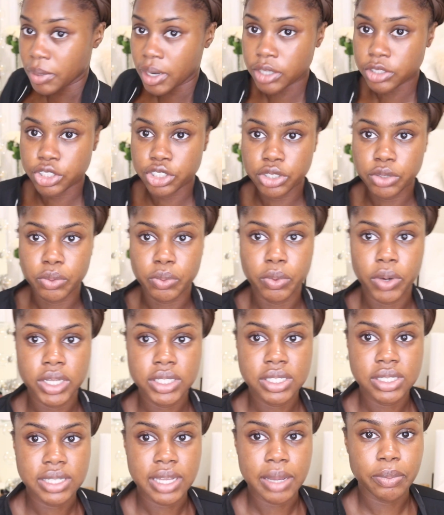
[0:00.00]
not sure
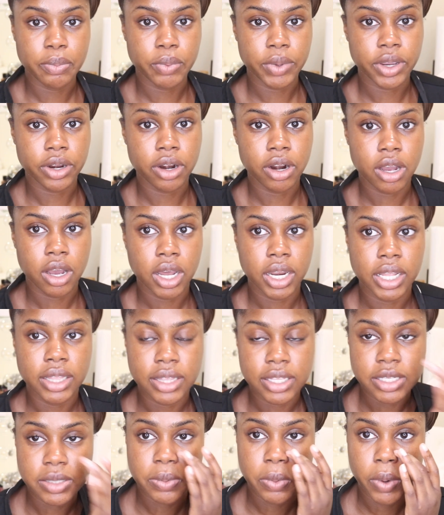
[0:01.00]
what step we are on at
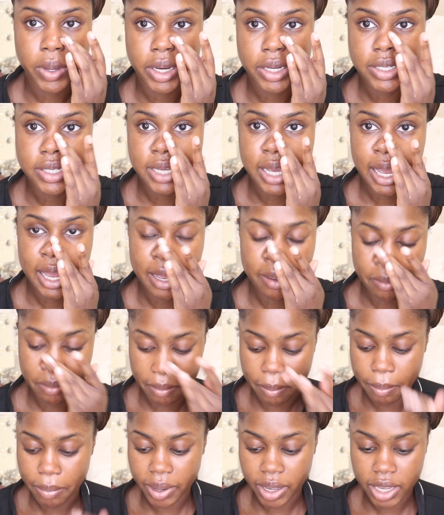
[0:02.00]
this point in time,
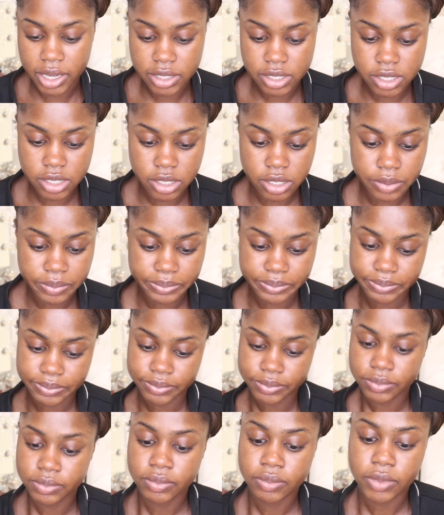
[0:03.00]
but
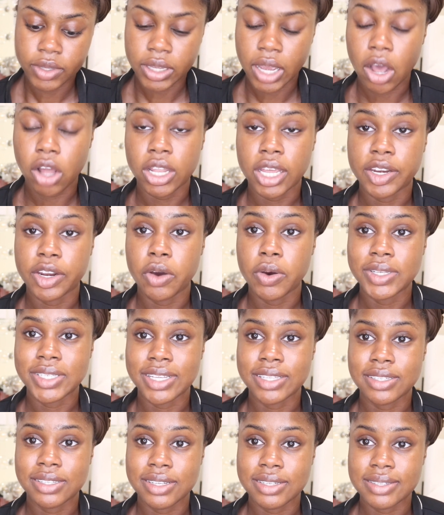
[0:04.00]
all I know is
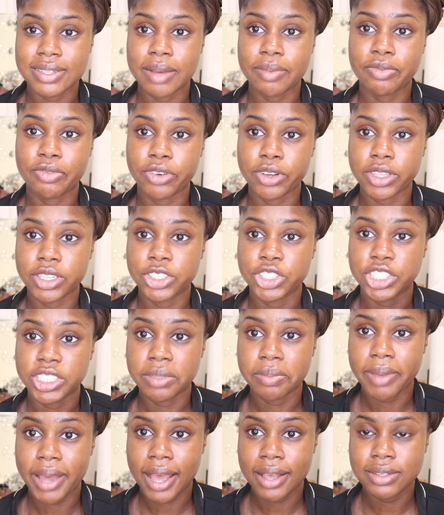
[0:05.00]
it's the step for the
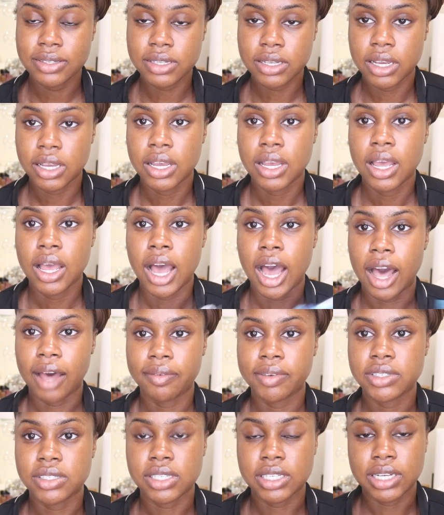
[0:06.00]
sheet mask.
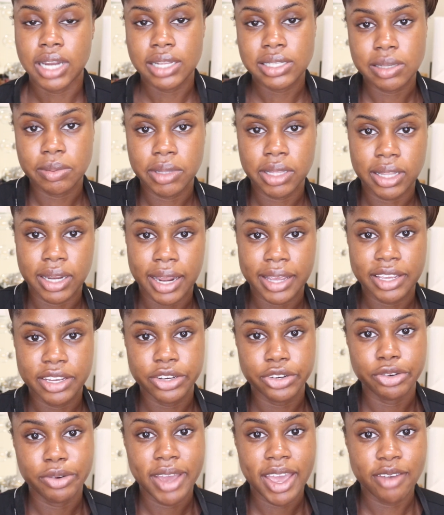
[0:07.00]
Obviously not something that I can
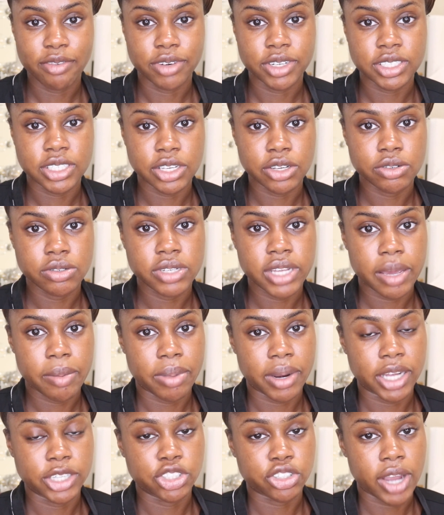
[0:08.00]
do every single day,
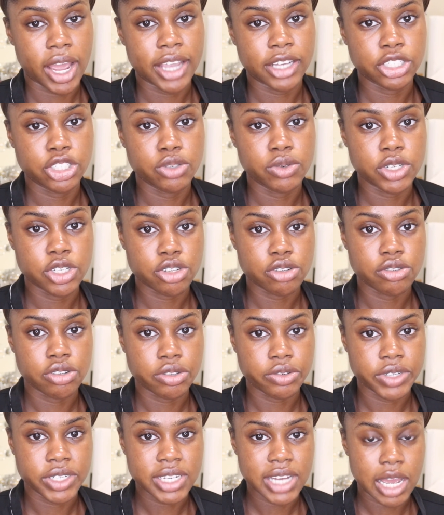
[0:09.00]
but I try and do it 2 to
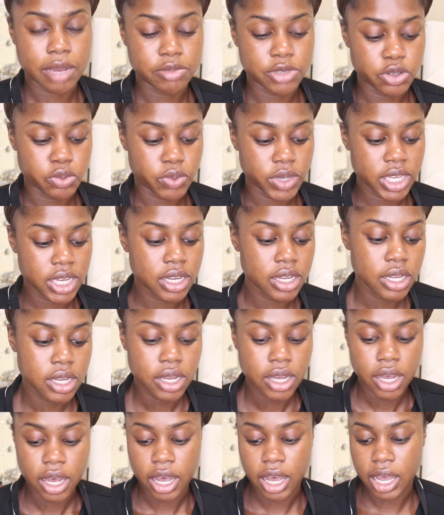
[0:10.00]
3 times a week.
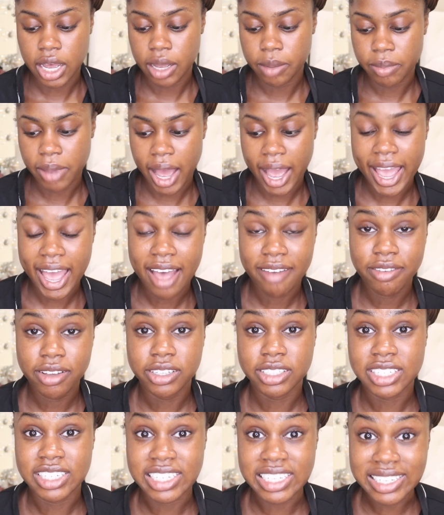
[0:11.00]
I have
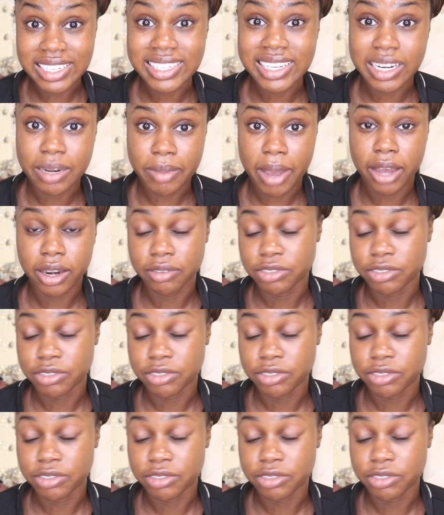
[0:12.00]
a decent amount